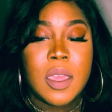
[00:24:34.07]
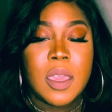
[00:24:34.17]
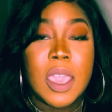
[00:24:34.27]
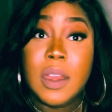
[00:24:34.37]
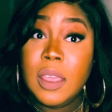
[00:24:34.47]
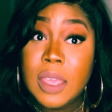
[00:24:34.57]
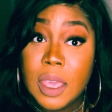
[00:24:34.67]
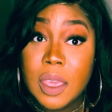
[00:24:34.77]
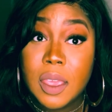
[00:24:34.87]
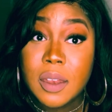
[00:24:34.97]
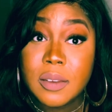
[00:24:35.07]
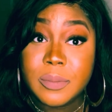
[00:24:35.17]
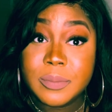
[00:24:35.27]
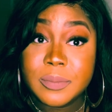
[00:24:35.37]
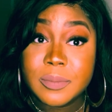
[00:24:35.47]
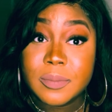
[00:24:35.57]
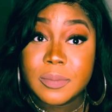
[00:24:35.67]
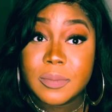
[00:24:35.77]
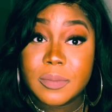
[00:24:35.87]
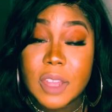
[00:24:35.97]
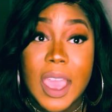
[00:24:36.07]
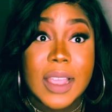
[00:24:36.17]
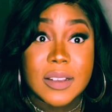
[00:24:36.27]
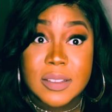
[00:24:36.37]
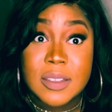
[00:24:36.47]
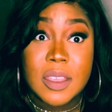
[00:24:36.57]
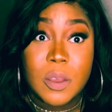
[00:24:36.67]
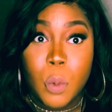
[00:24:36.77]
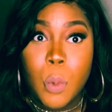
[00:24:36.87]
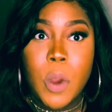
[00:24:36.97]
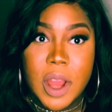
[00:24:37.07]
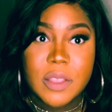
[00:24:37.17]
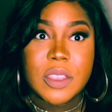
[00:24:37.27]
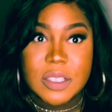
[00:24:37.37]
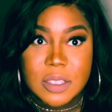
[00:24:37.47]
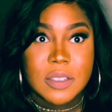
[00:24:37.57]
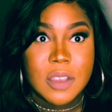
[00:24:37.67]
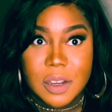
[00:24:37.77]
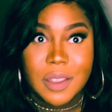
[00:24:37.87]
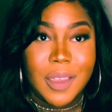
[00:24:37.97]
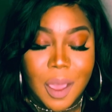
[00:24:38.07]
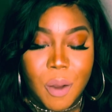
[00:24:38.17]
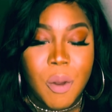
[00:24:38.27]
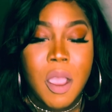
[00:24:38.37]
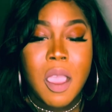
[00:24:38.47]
And again, I can see where this is going to go.